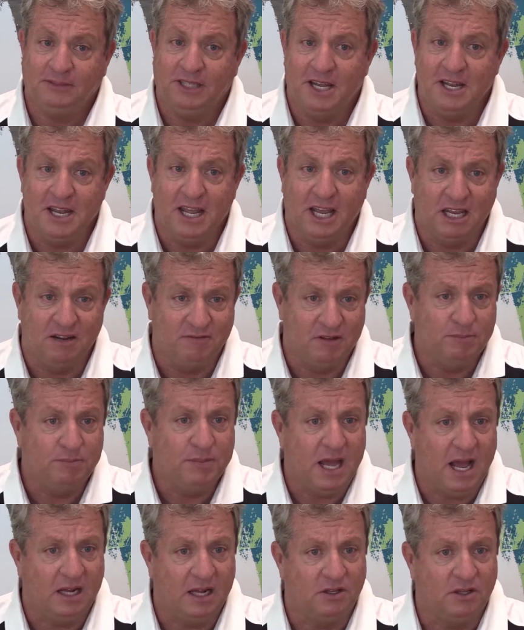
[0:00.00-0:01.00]
negative
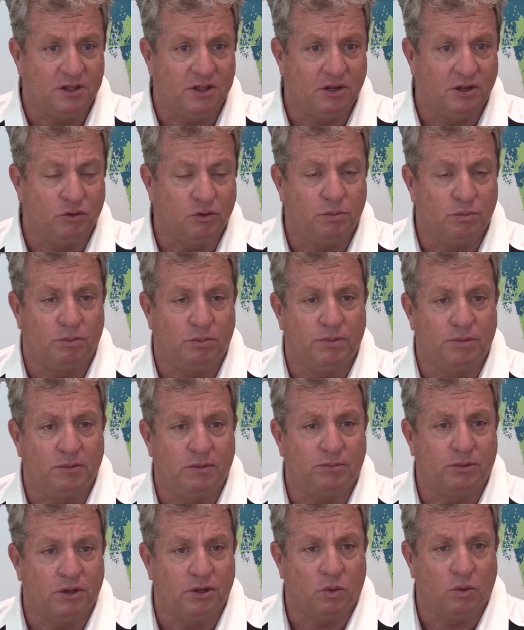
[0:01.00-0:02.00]
impact on the group of
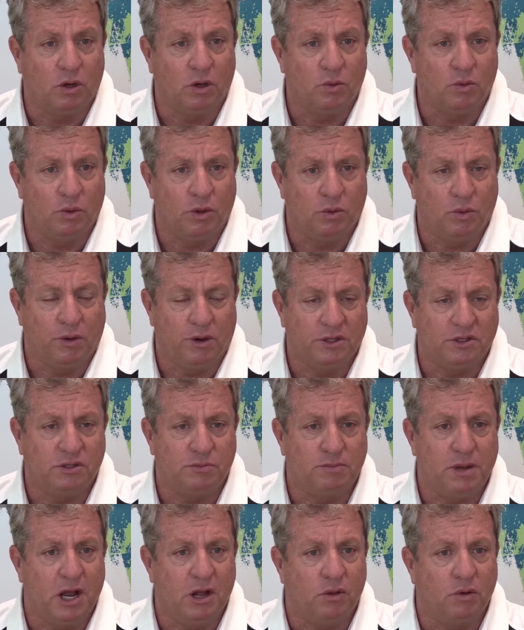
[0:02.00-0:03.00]
people you're working with, where it's
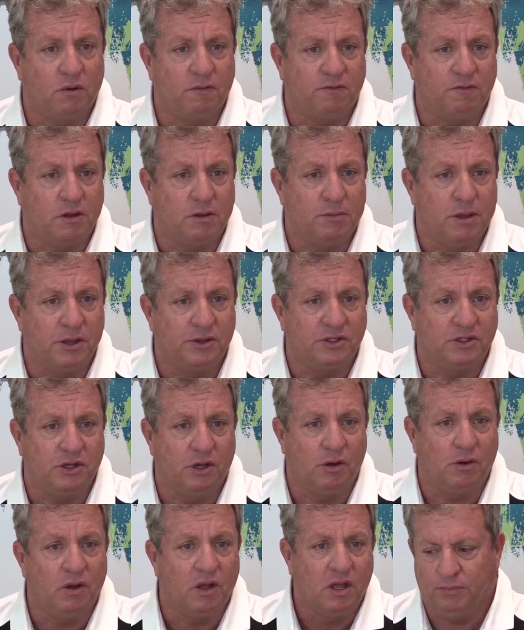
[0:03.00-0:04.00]
male or female.
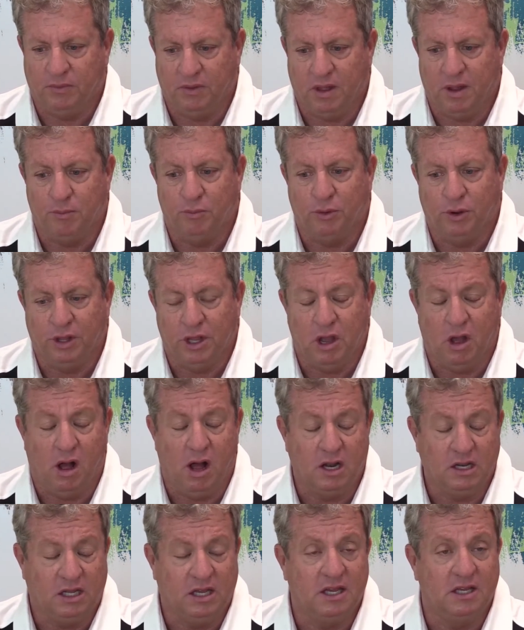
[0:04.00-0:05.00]
So I'm really
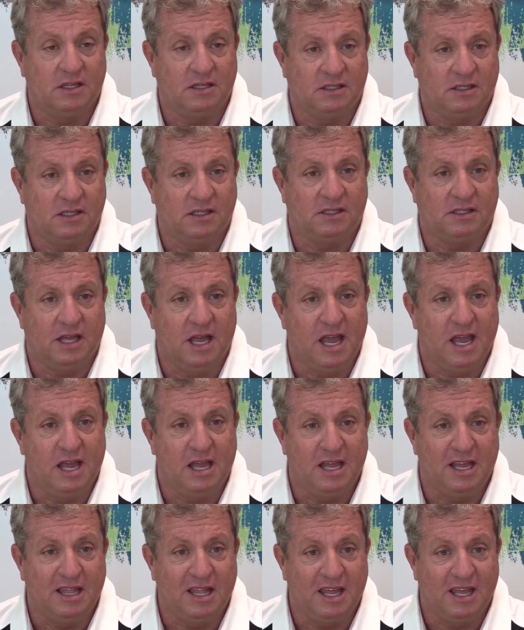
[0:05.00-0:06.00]
on kids to stay
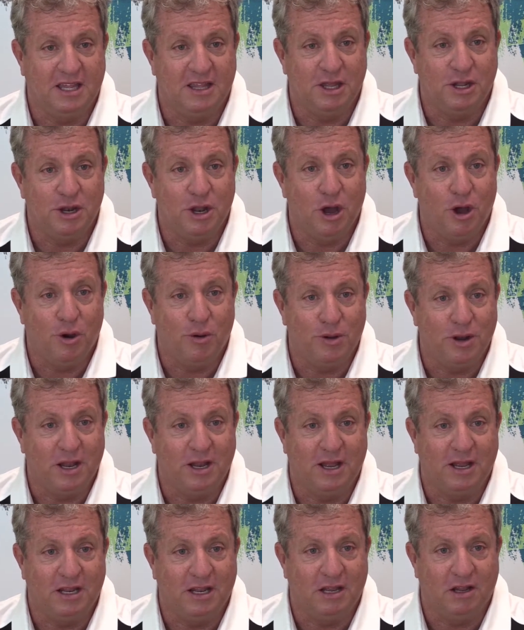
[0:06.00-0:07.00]
in the know
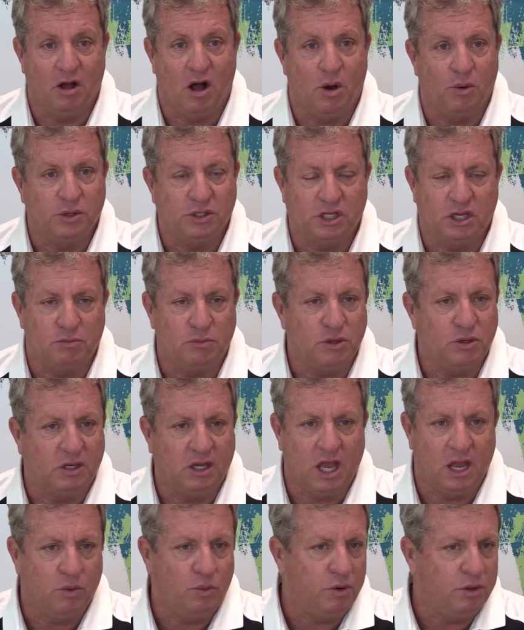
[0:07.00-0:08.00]
and always
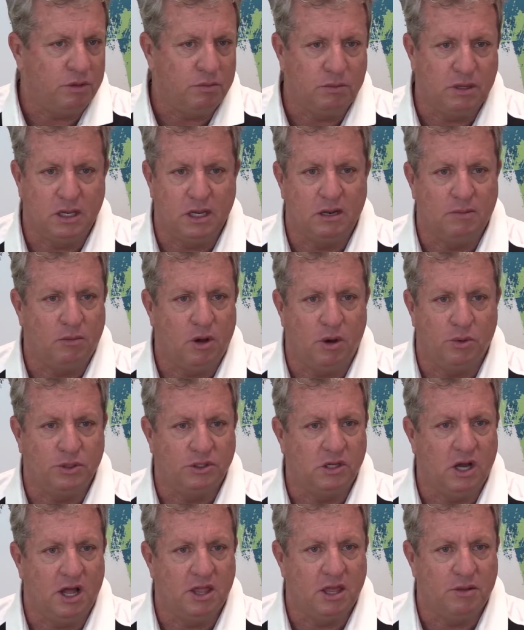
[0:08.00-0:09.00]
communicate with me, and I'm
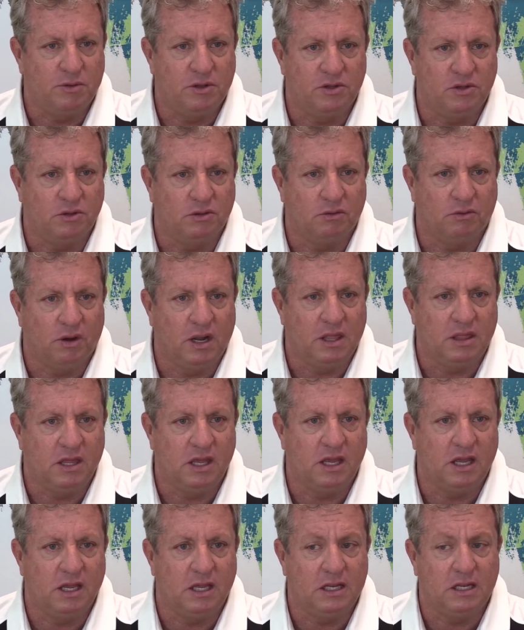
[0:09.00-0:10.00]
always on them to do the right
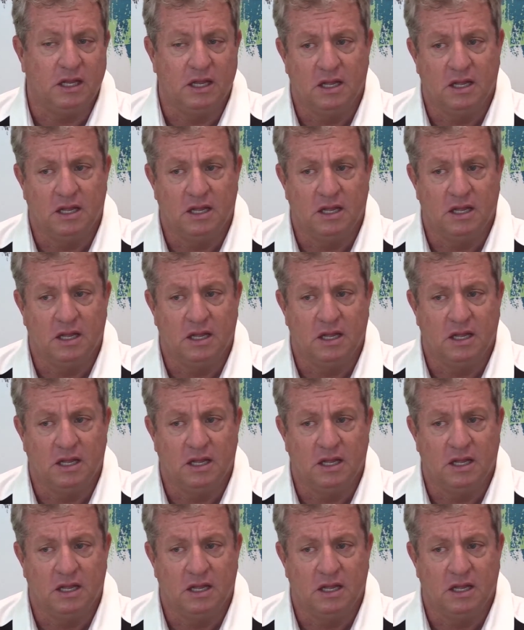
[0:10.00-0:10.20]
thing. And